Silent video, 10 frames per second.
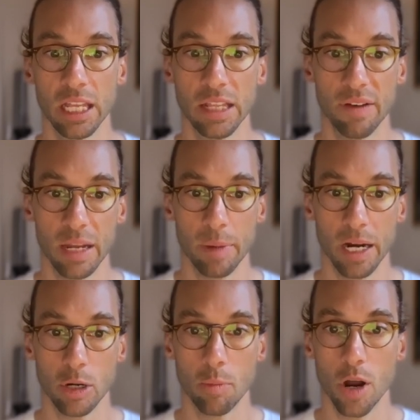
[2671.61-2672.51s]
divided by
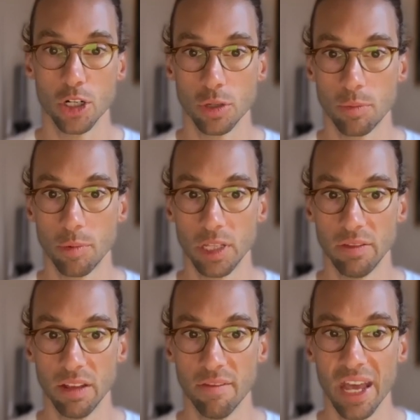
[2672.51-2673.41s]
the marginal probability of
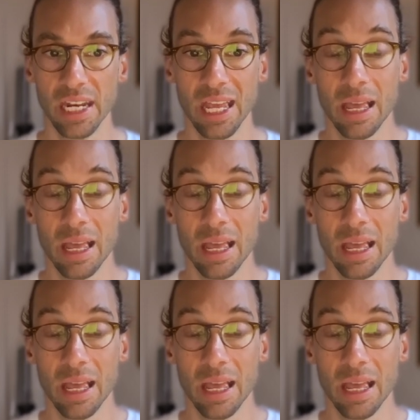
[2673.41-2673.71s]
the event.